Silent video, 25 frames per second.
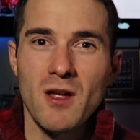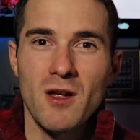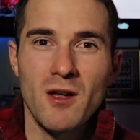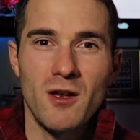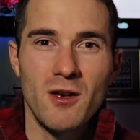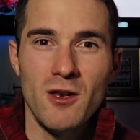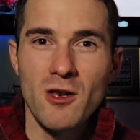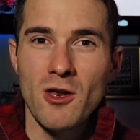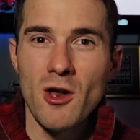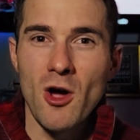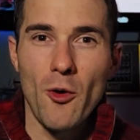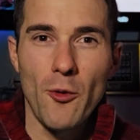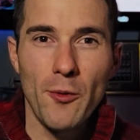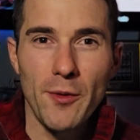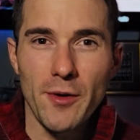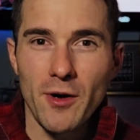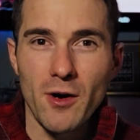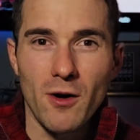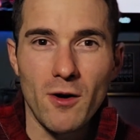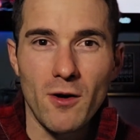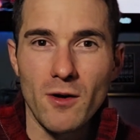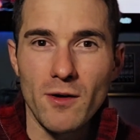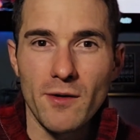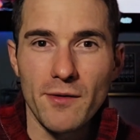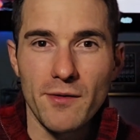
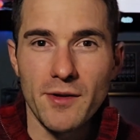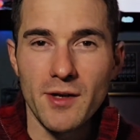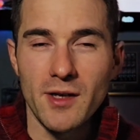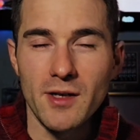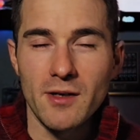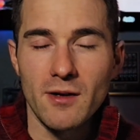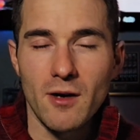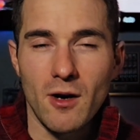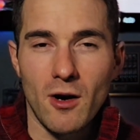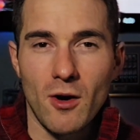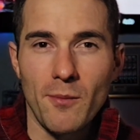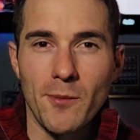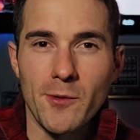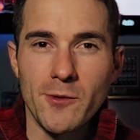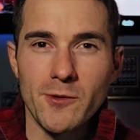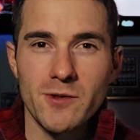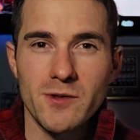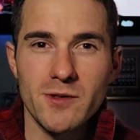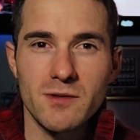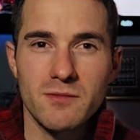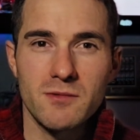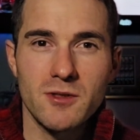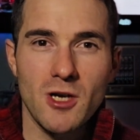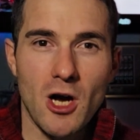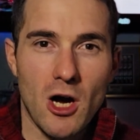know-it-all that
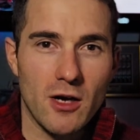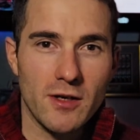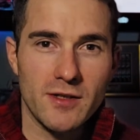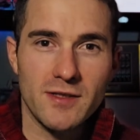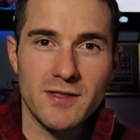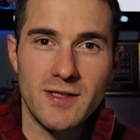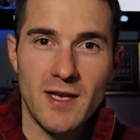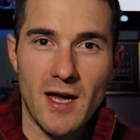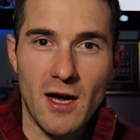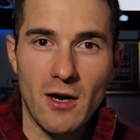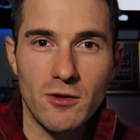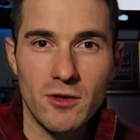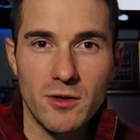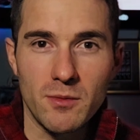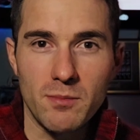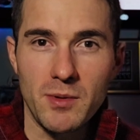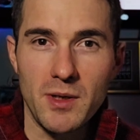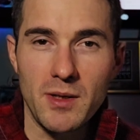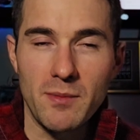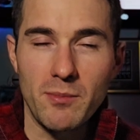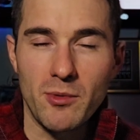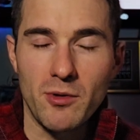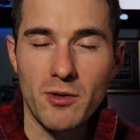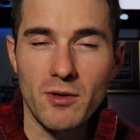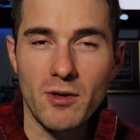almost talks down to
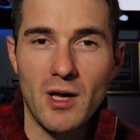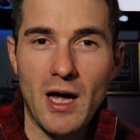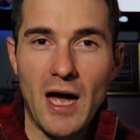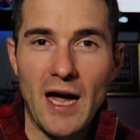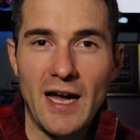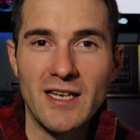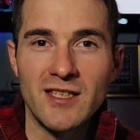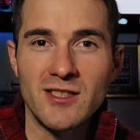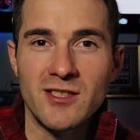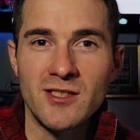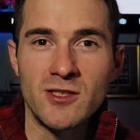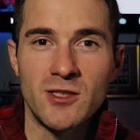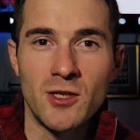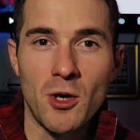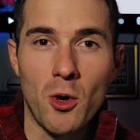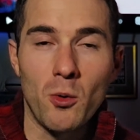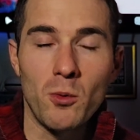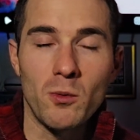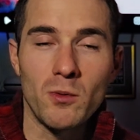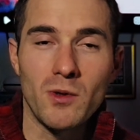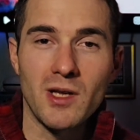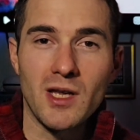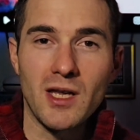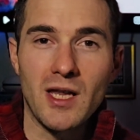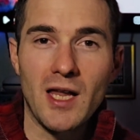people. I
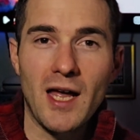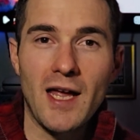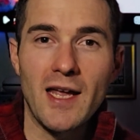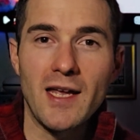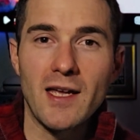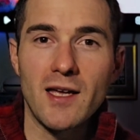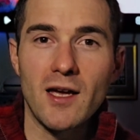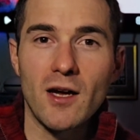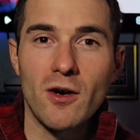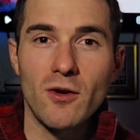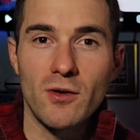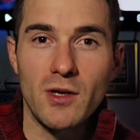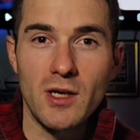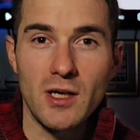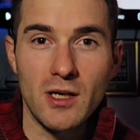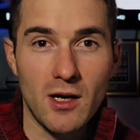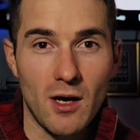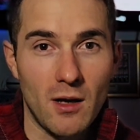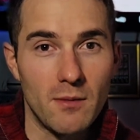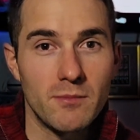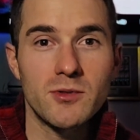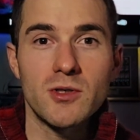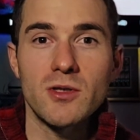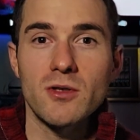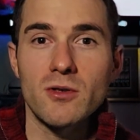don't like how he
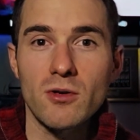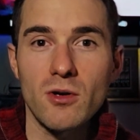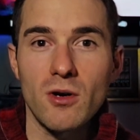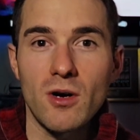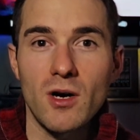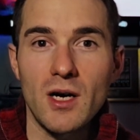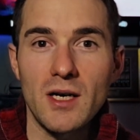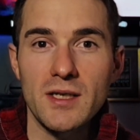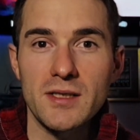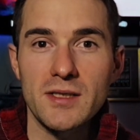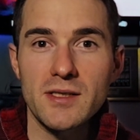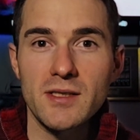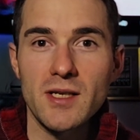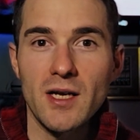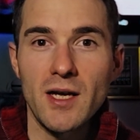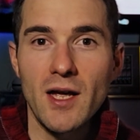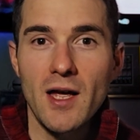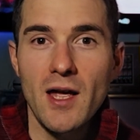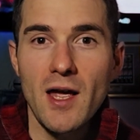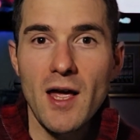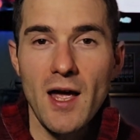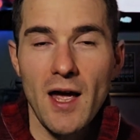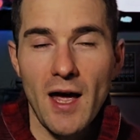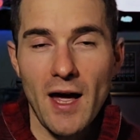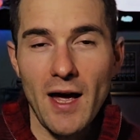comes across
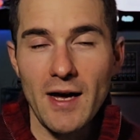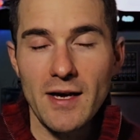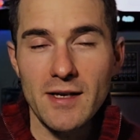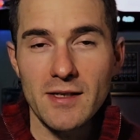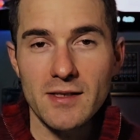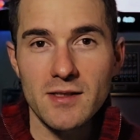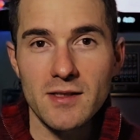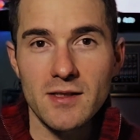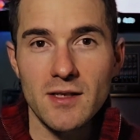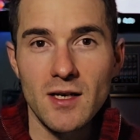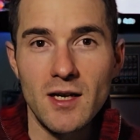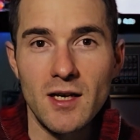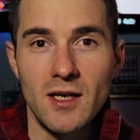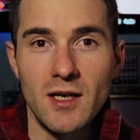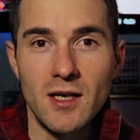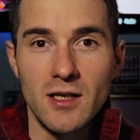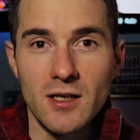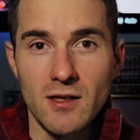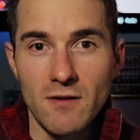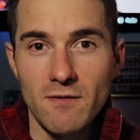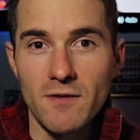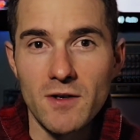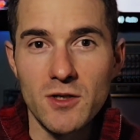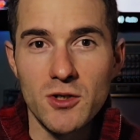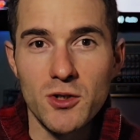as an
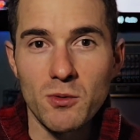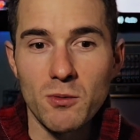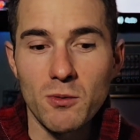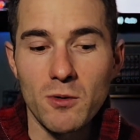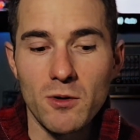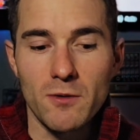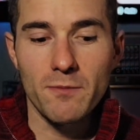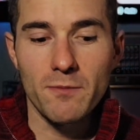individual.